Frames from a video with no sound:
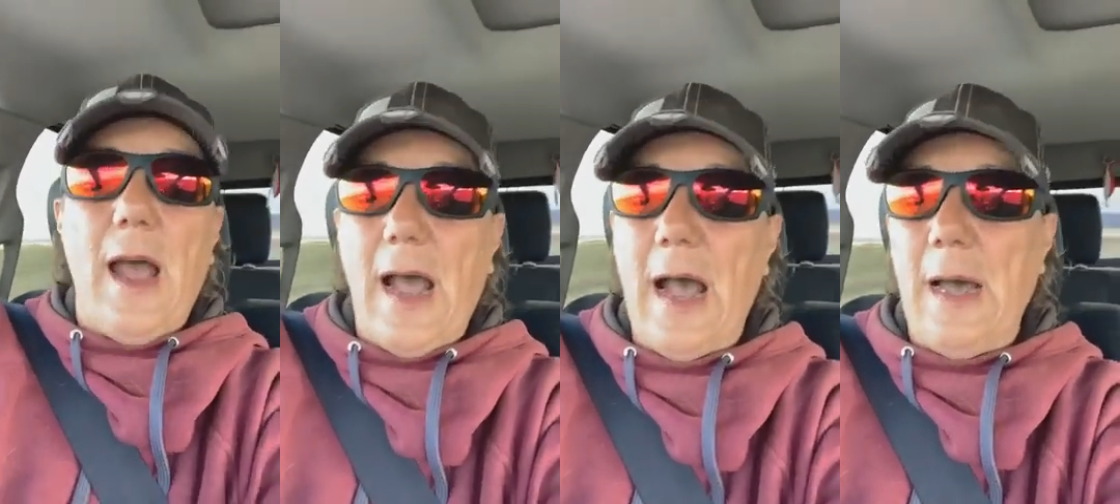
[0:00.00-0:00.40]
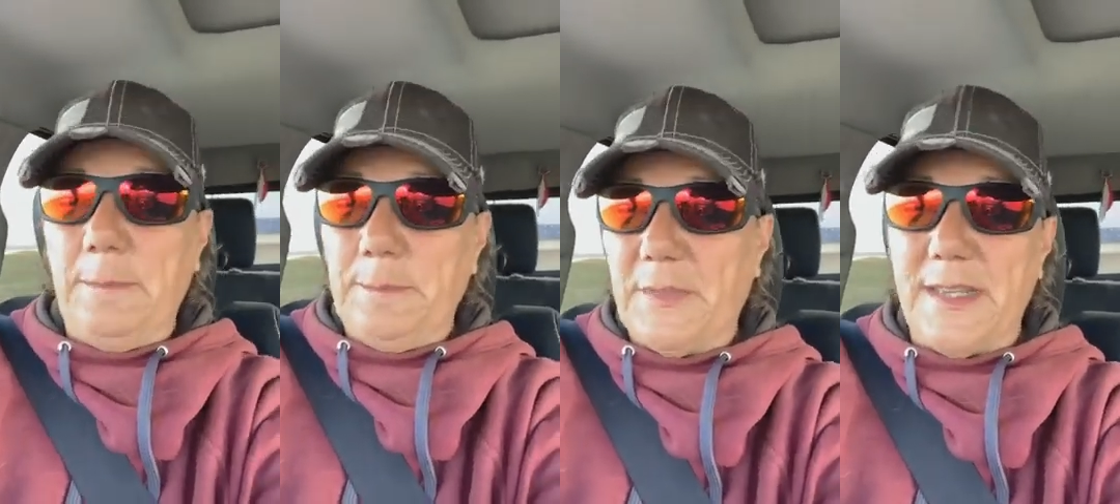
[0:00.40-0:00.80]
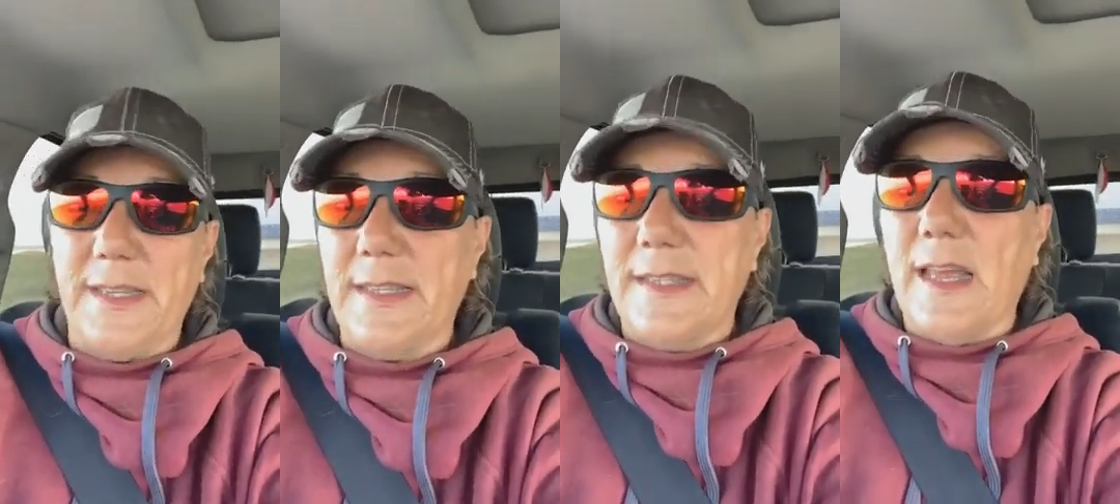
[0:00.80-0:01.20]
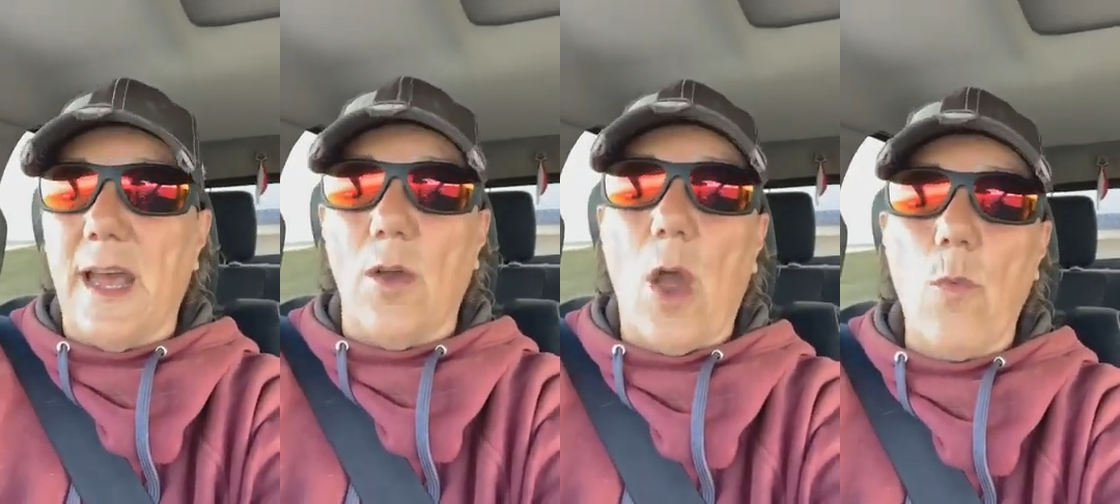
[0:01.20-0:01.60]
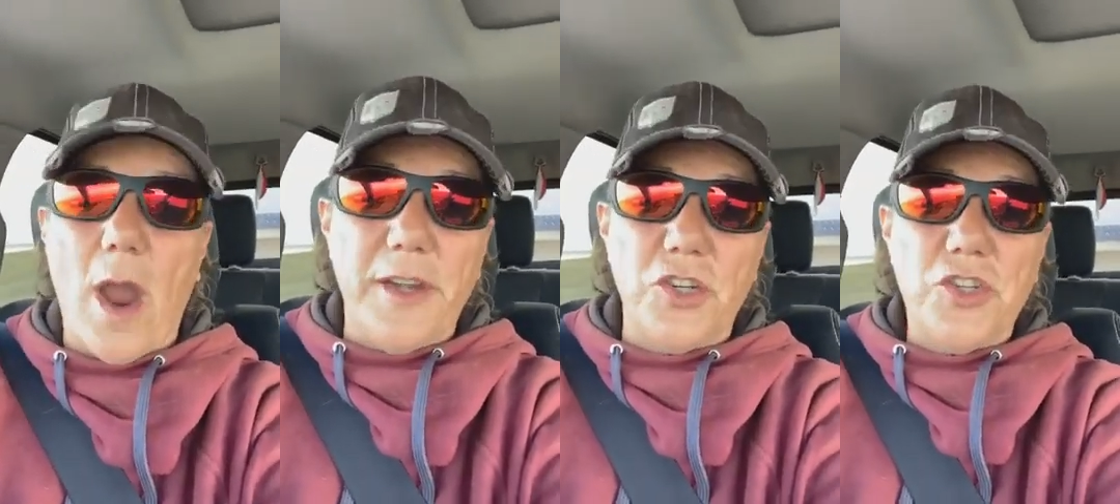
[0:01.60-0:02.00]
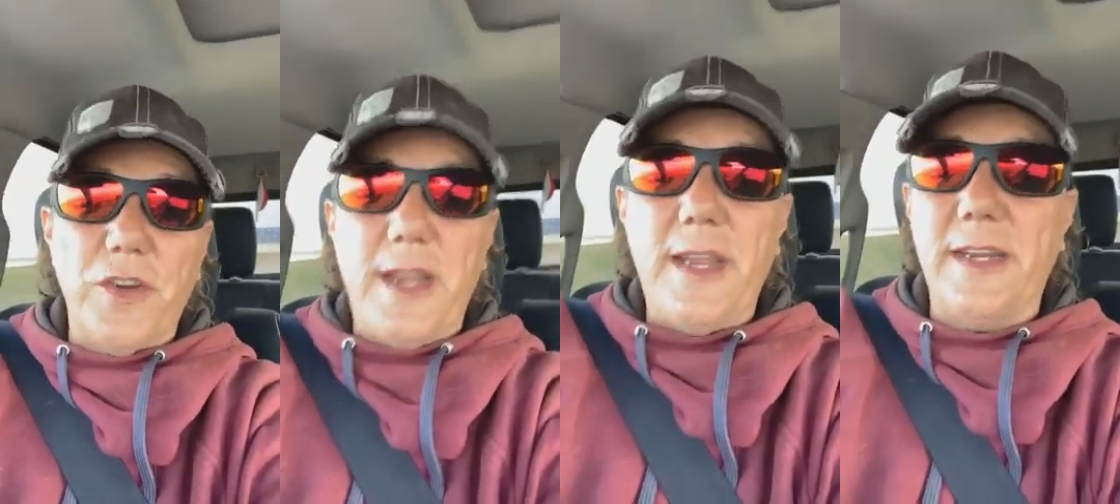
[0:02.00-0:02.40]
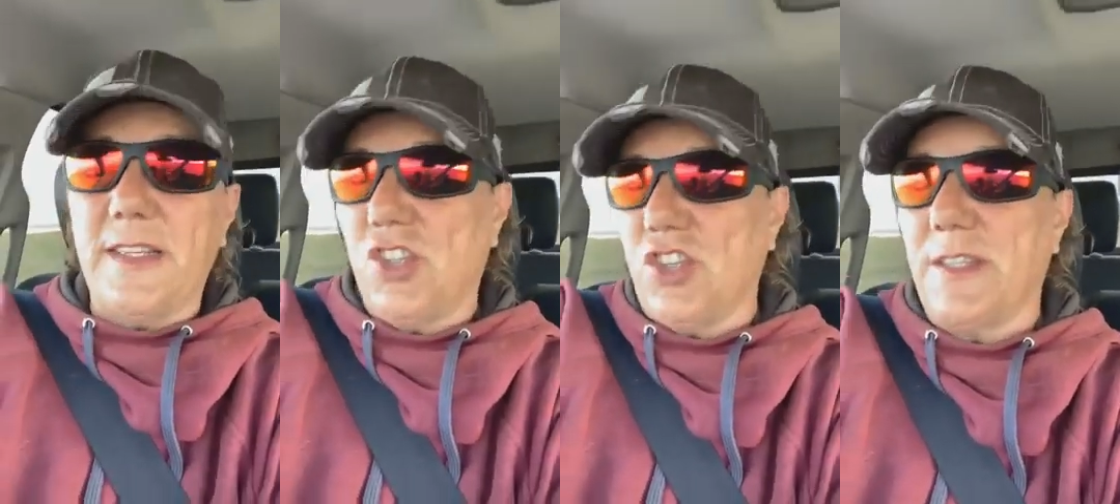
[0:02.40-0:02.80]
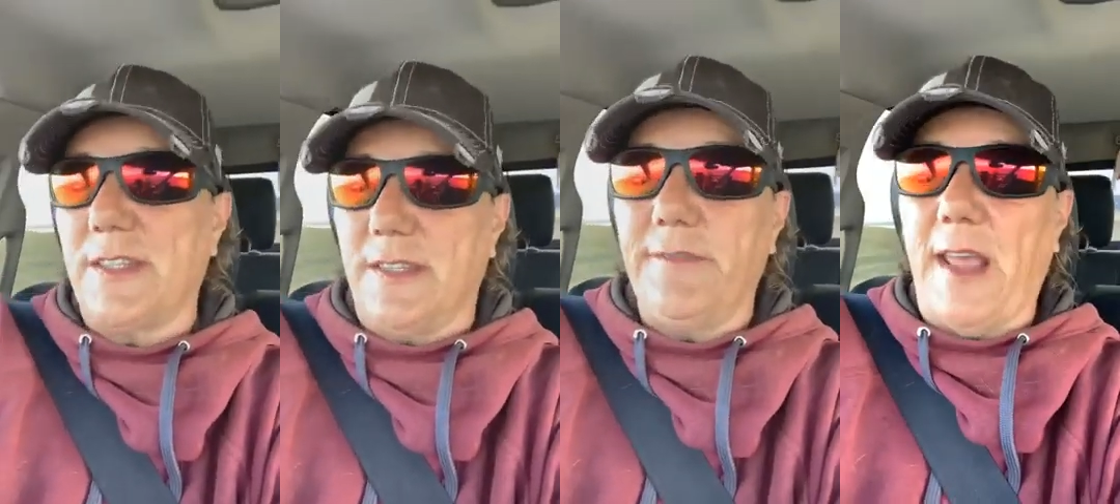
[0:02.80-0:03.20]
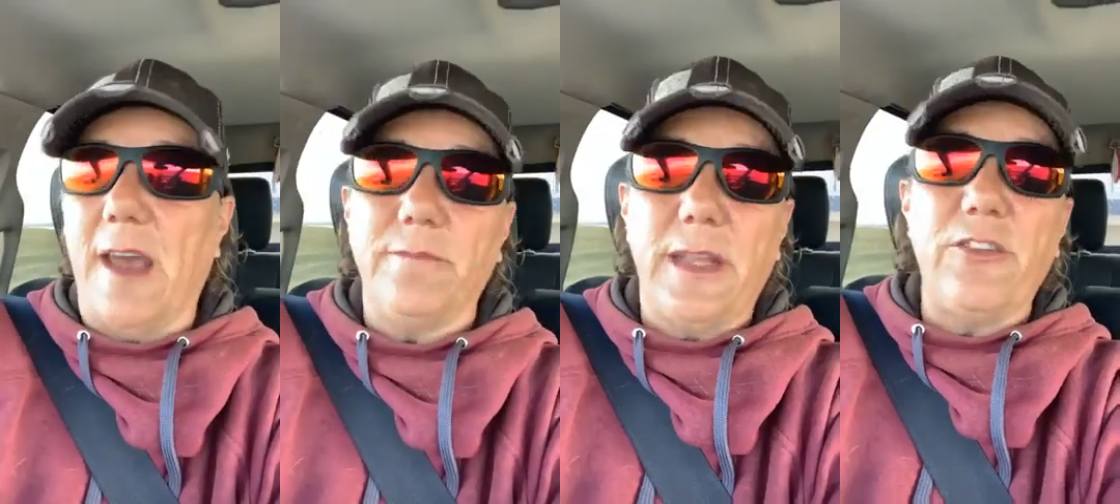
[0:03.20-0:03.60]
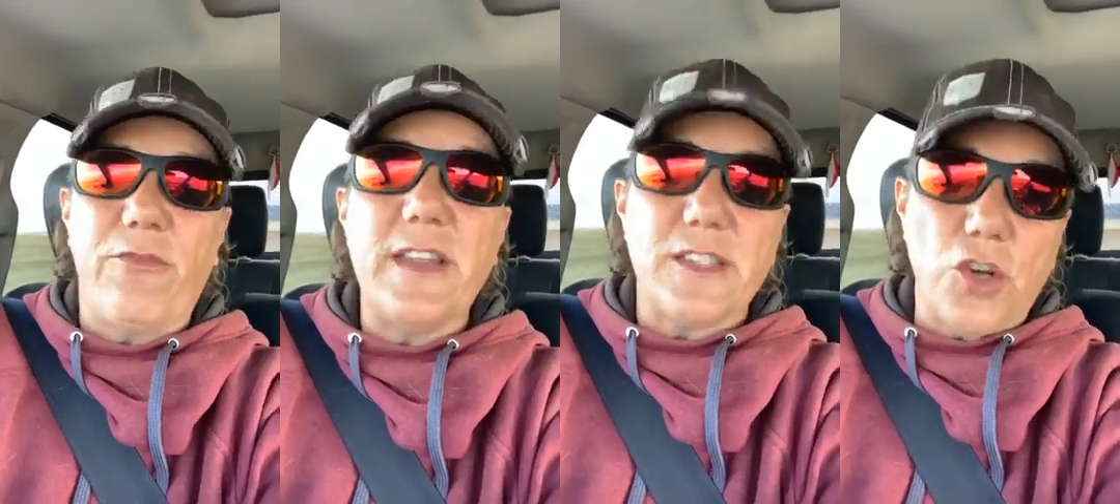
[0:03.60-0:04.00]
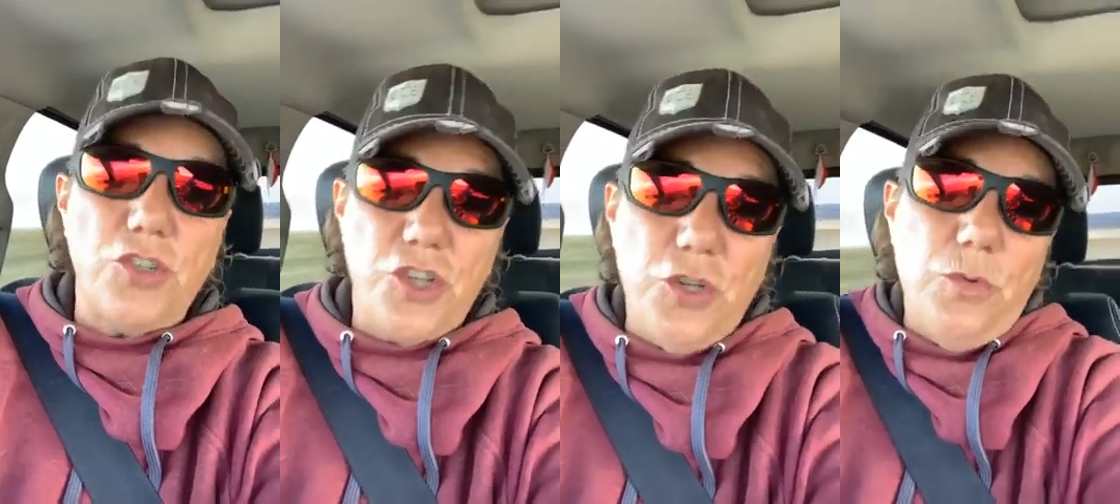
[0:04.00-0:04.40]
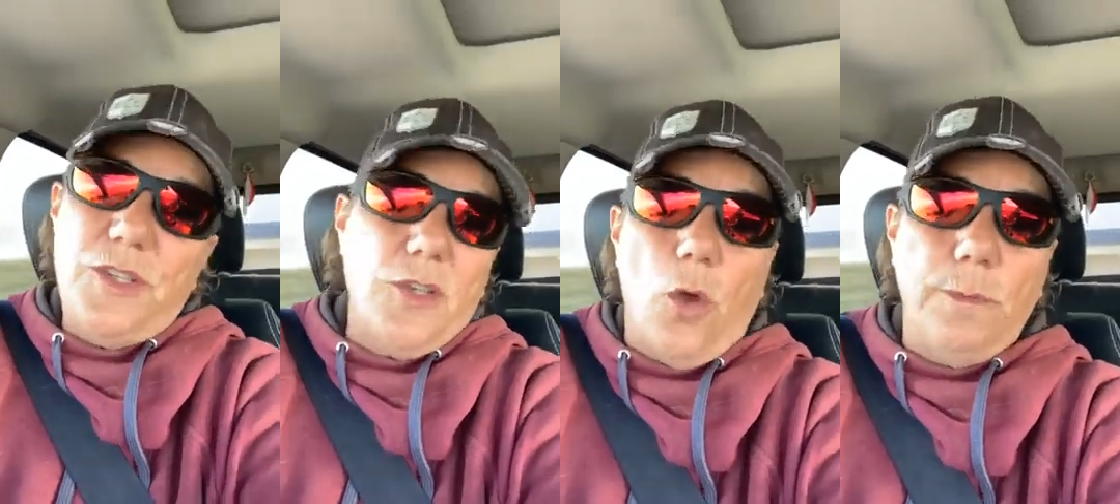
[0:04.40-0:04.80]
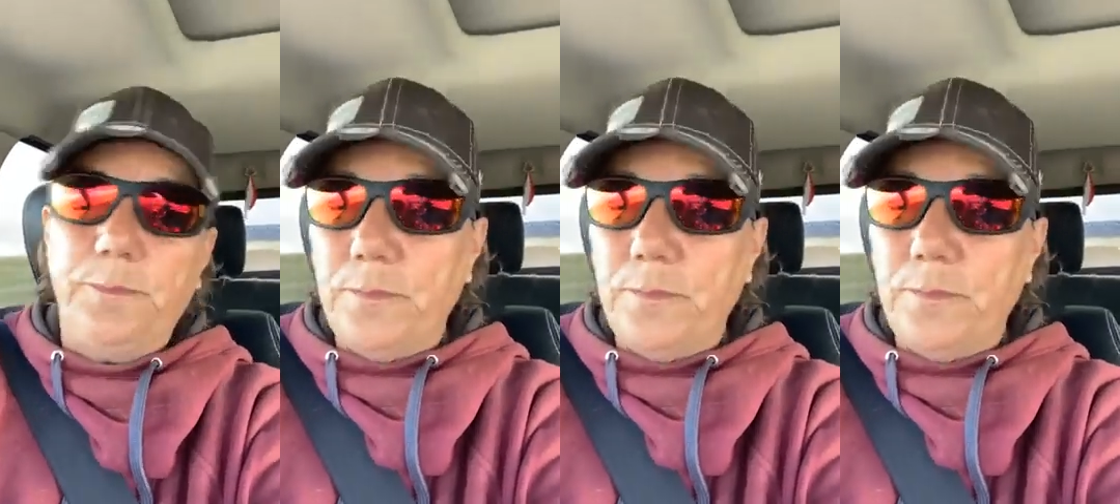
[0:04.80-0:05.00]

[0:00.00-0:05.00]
because it's a wider tree, and it's just, yeah, it fits her too. So